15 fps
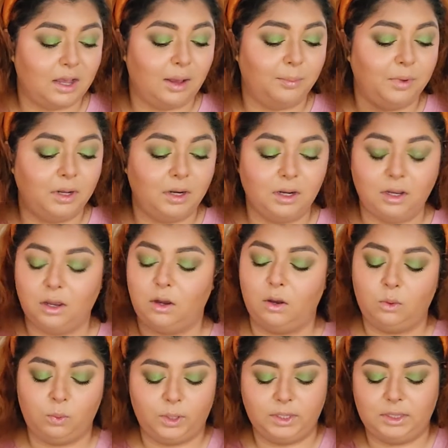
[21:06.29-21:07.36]
I'm gonna
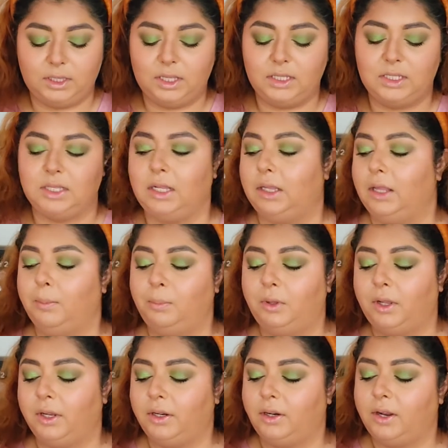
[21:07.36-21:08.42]
go with this lip
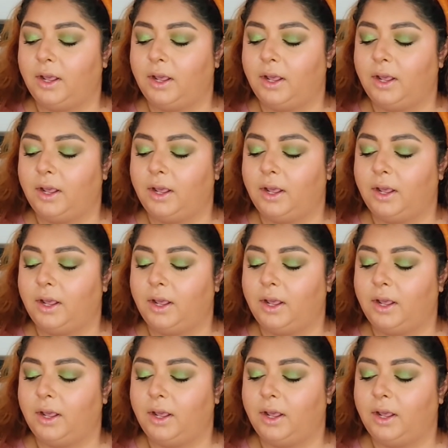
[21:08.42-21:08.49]
liner